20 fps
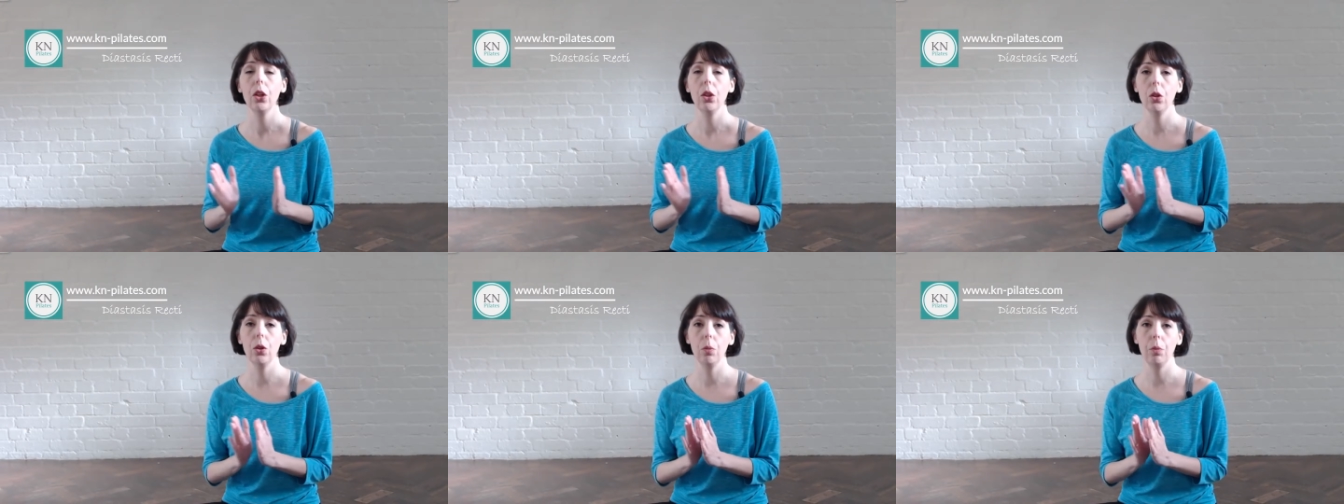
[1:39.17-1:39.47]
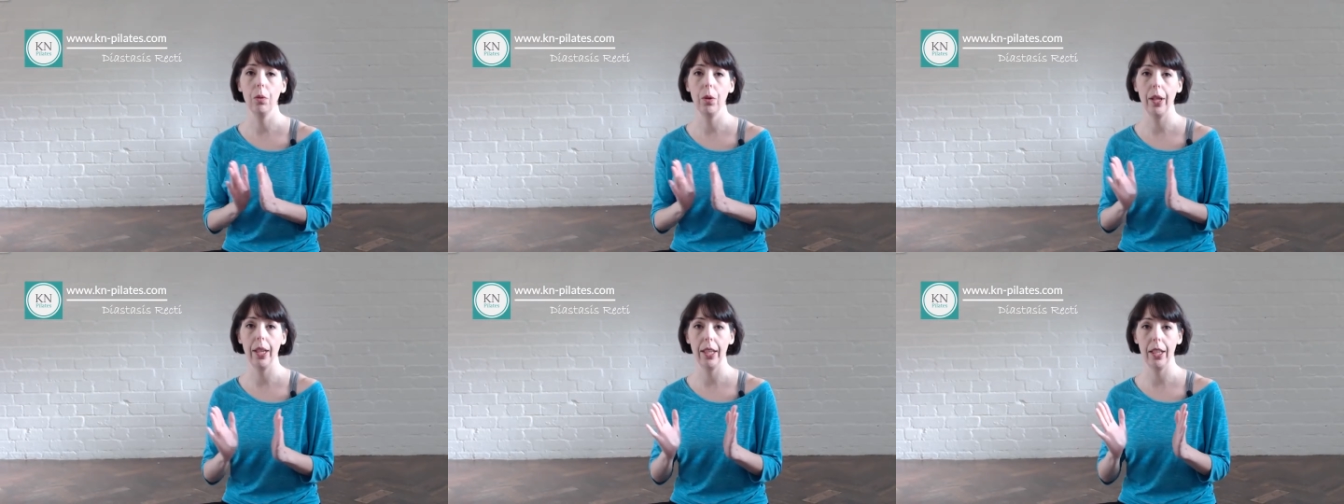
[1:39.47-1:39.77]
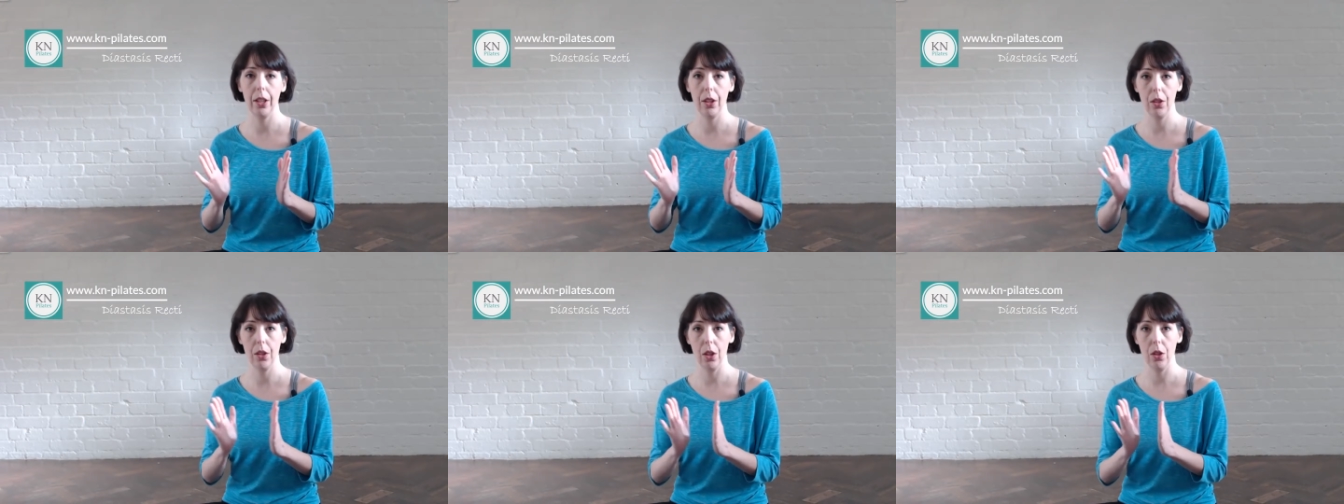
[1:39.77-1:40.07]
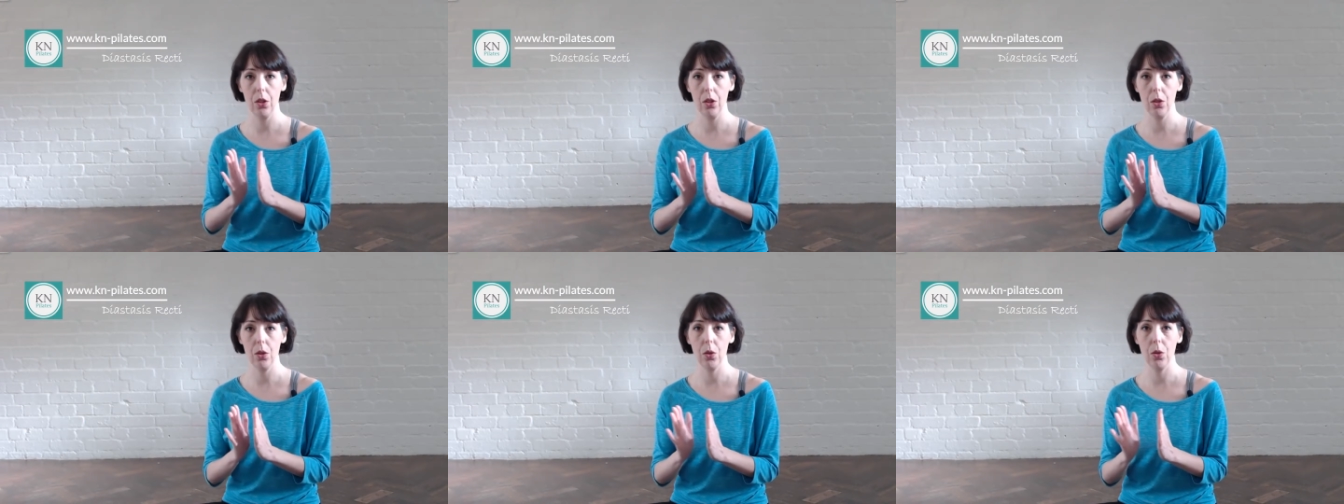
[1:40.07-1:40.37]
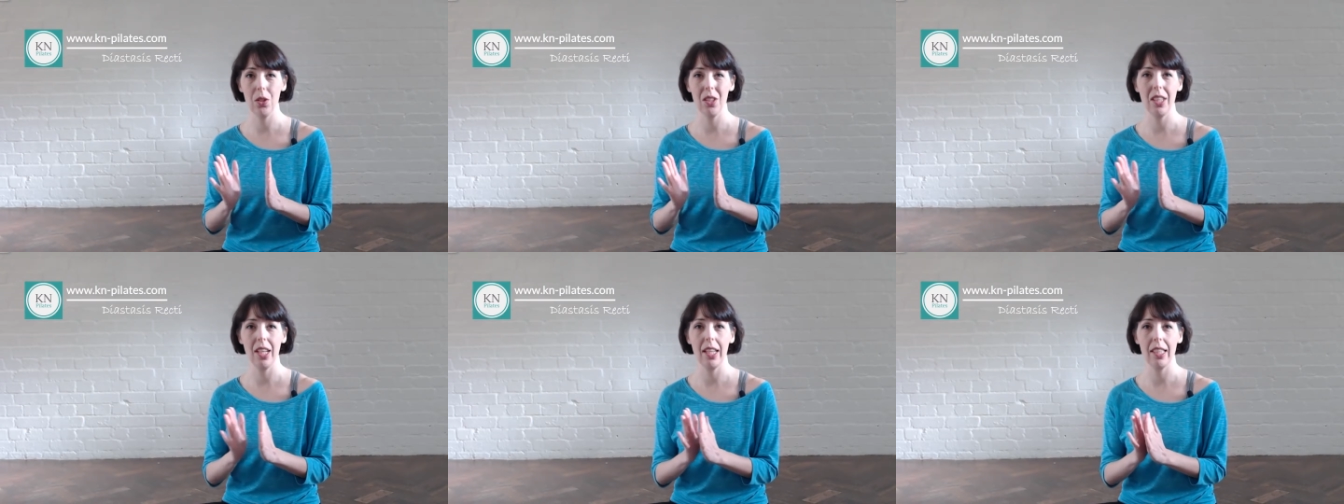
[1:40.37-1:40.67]
to bring those
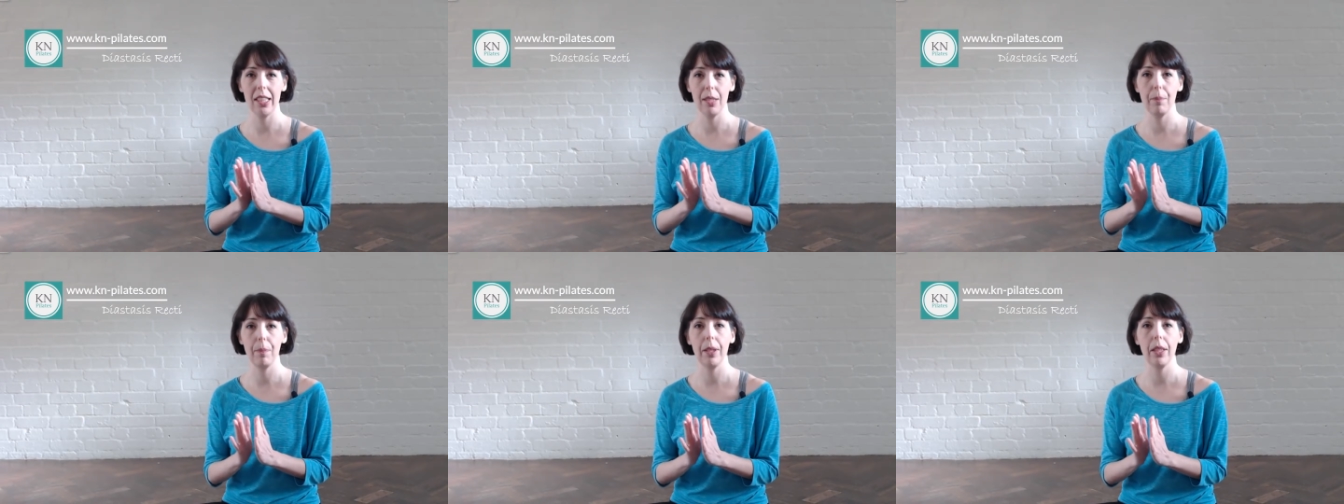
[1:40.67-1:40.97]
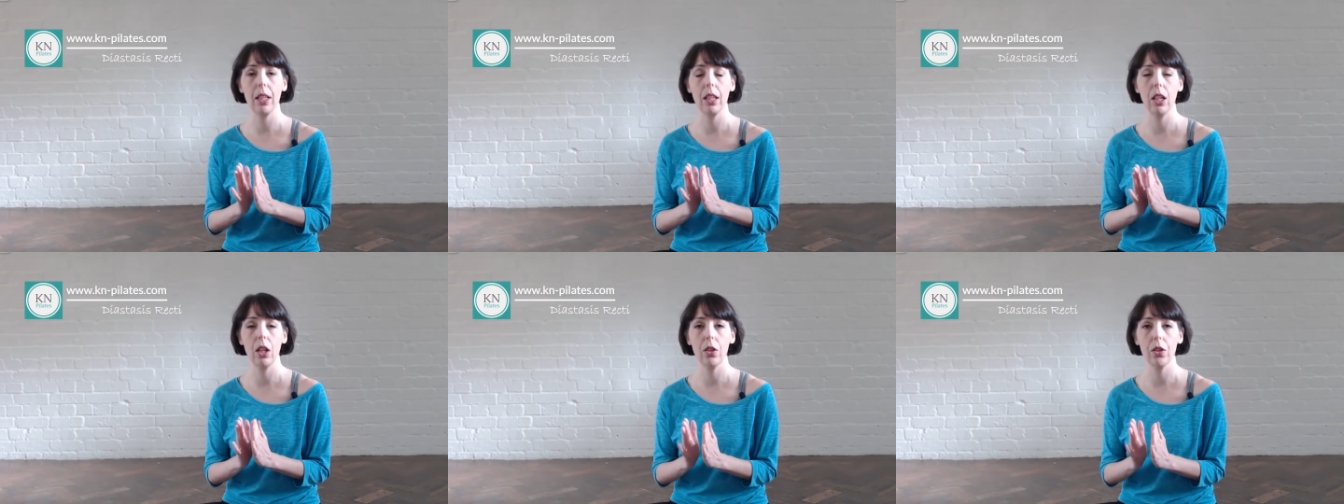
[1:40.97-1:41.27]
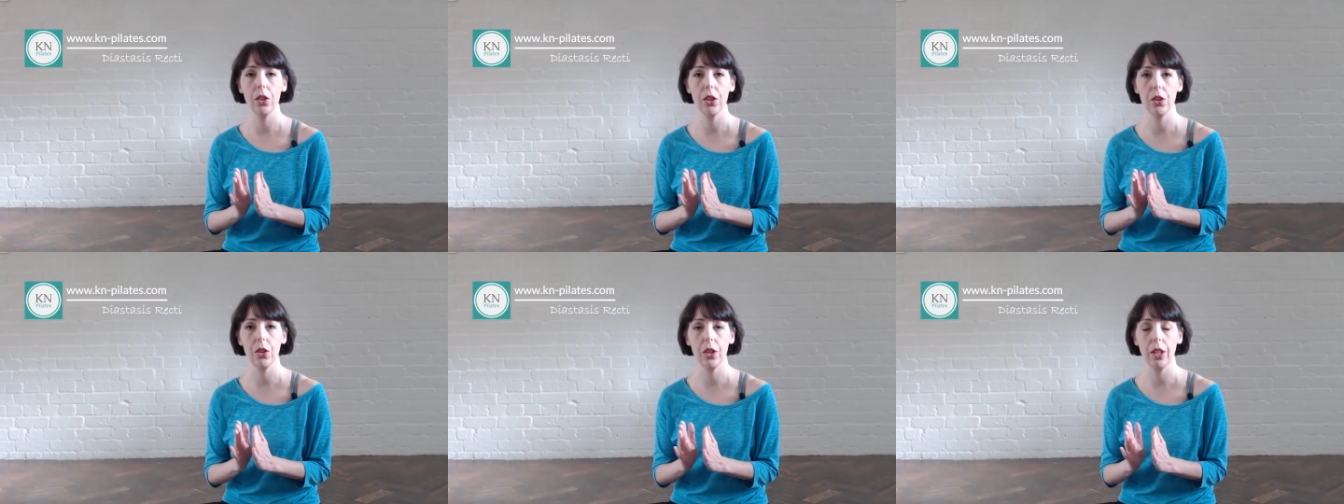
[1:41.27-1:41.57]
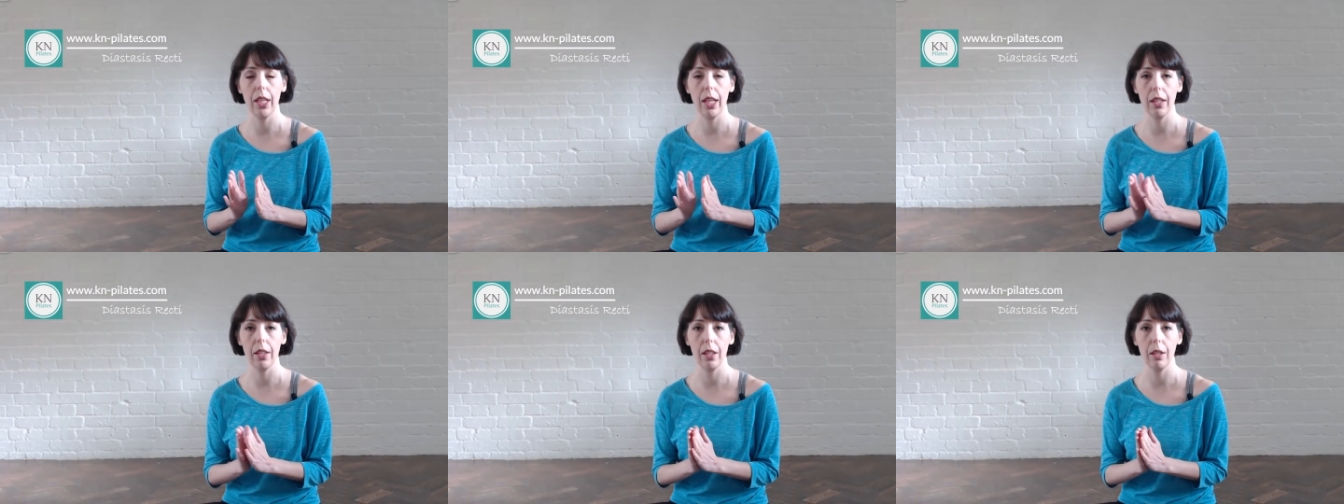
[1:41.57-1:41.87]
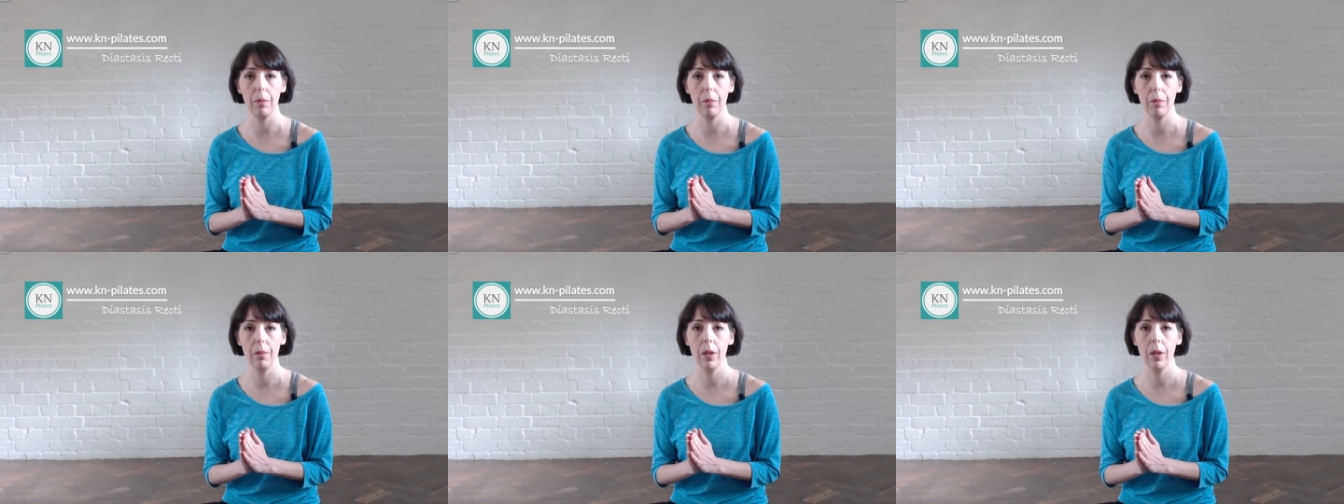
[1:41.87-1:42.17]
two sides a bit closer together.